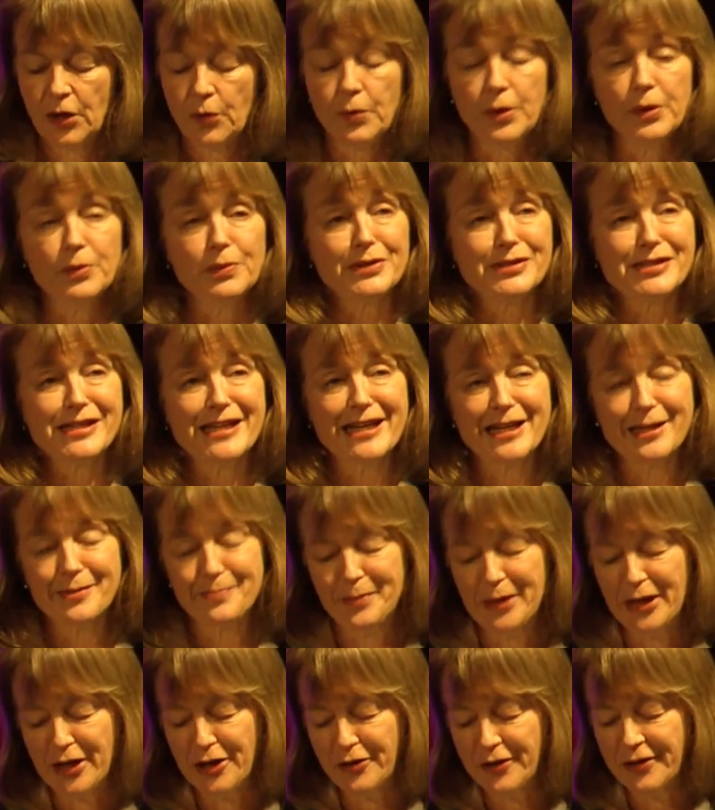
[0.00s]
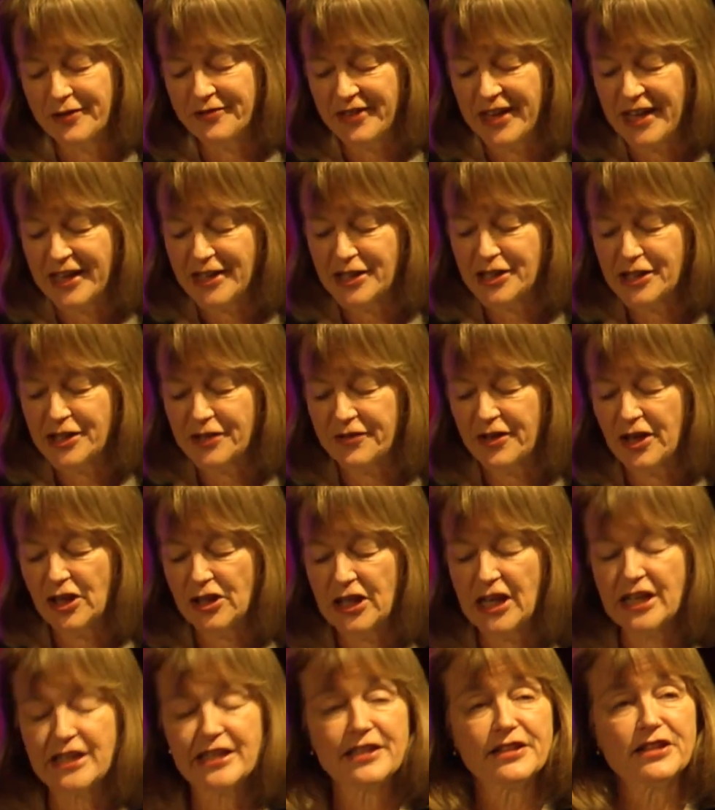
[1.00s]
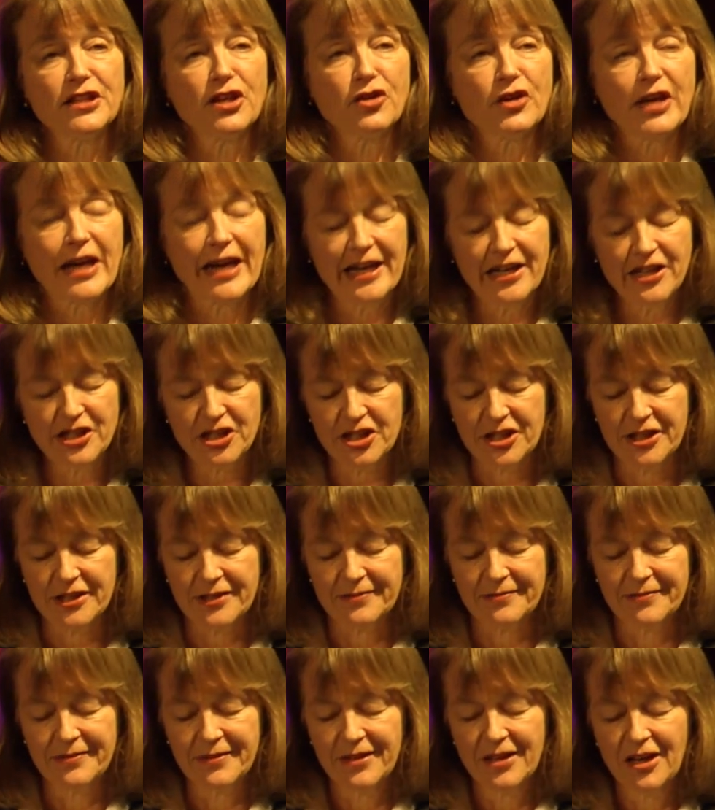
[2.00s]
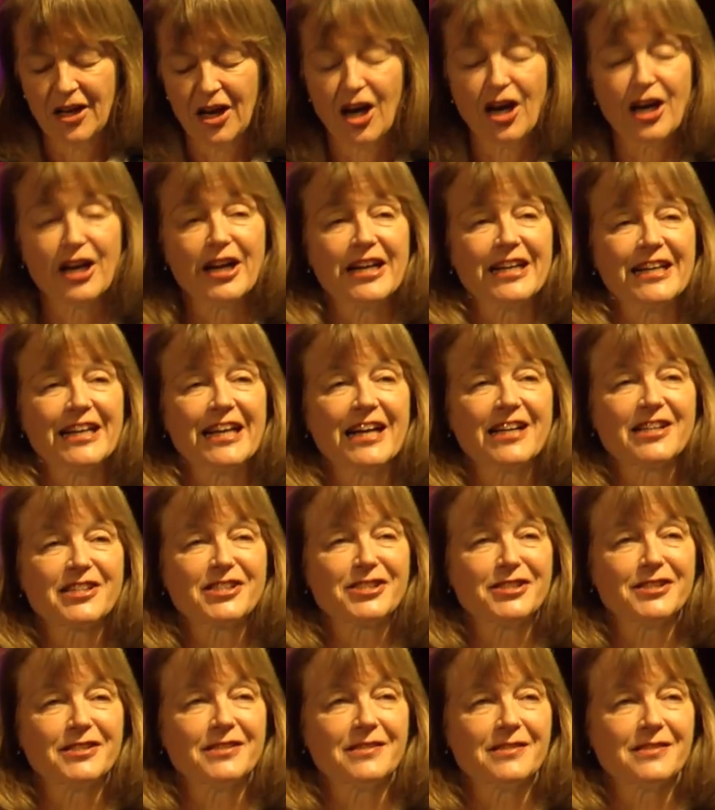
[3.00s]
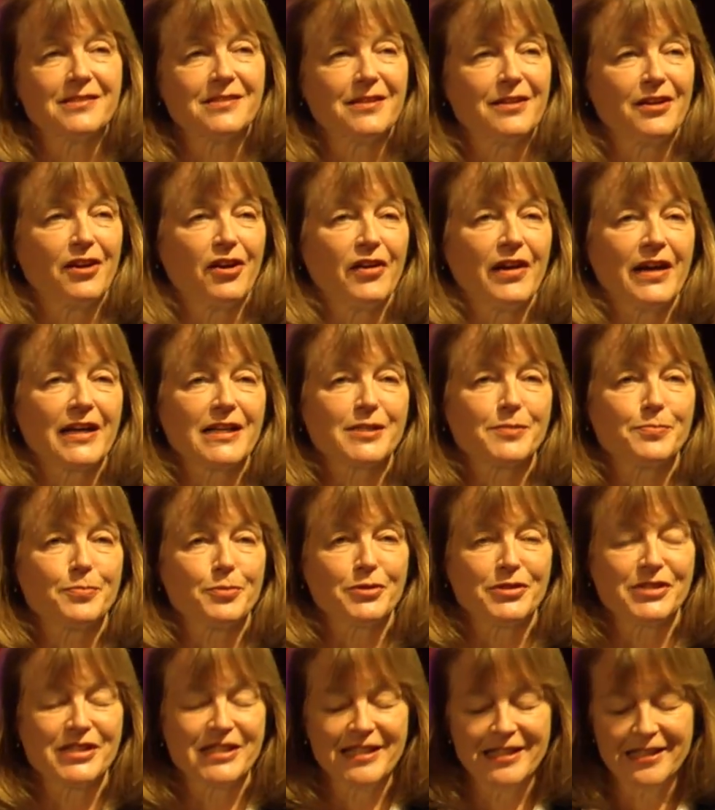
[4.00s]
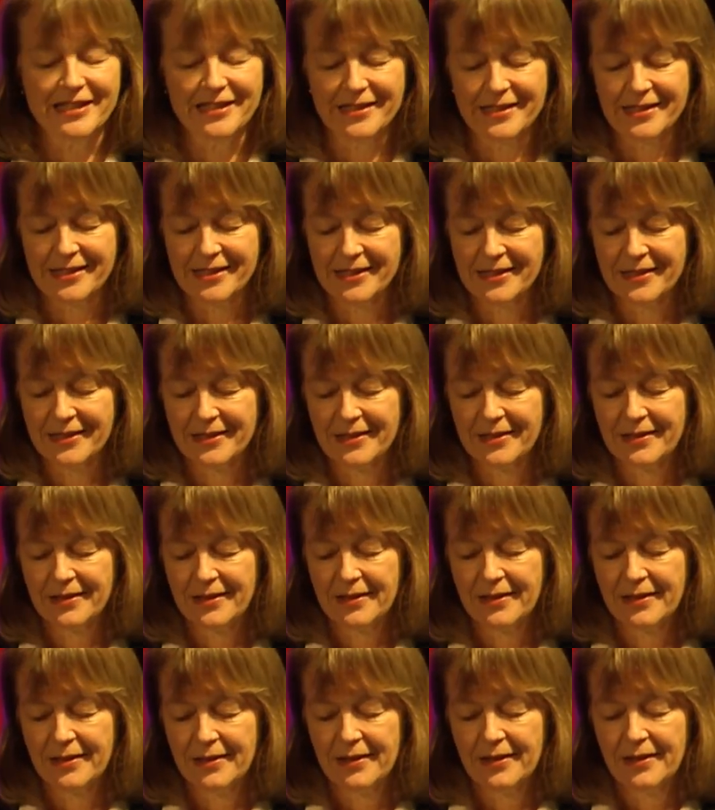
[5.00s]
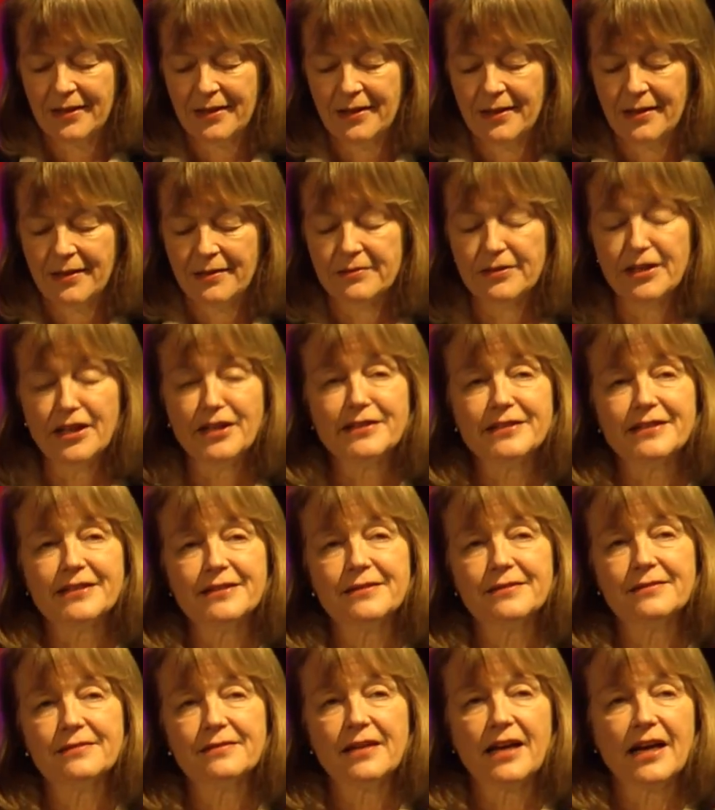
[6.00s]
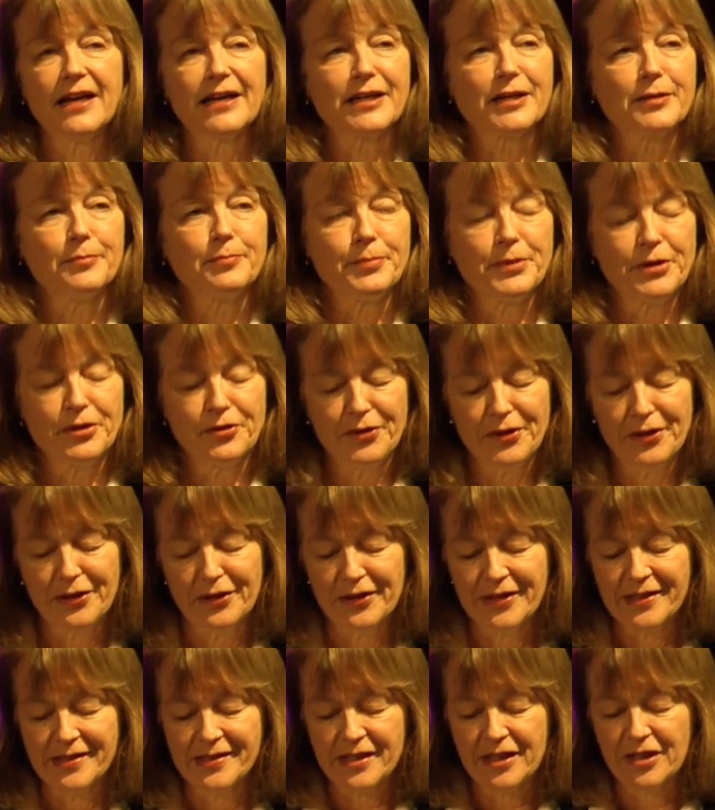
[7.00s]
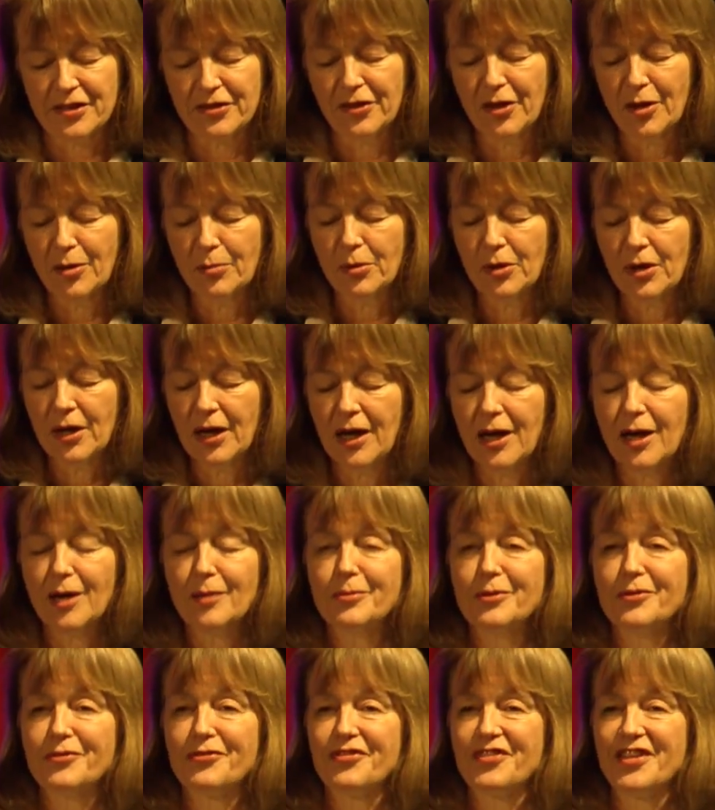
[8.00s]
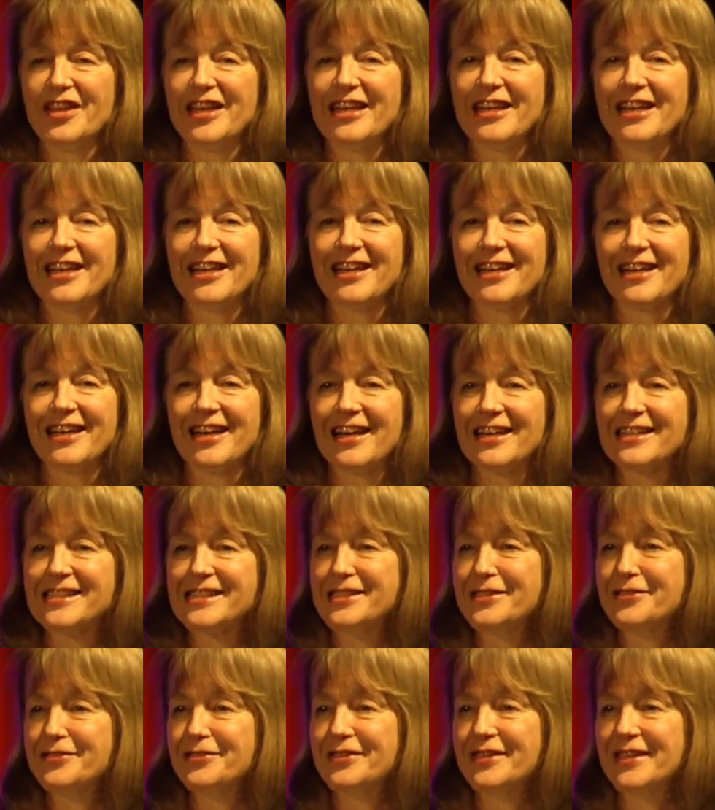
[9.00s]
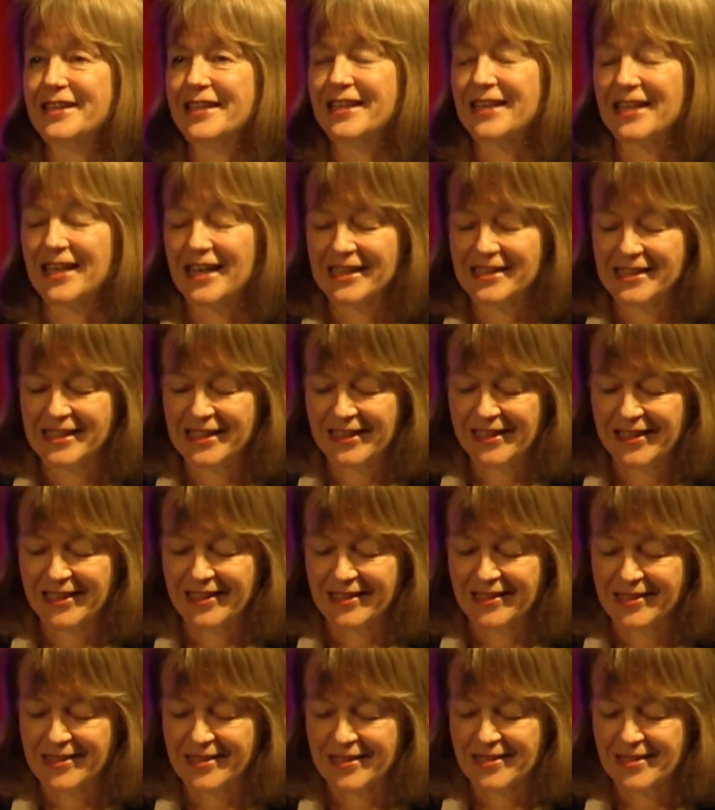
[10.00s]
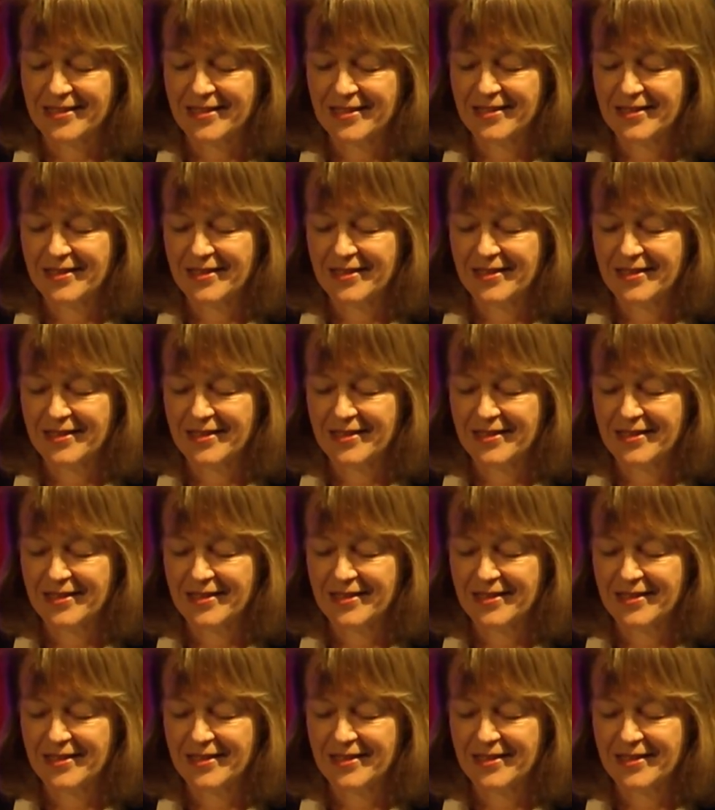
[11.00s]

We will take better advantage of our London location, our connections, and our expertise. London, like Imperial, is a global hub of thinking, activity, and ideas.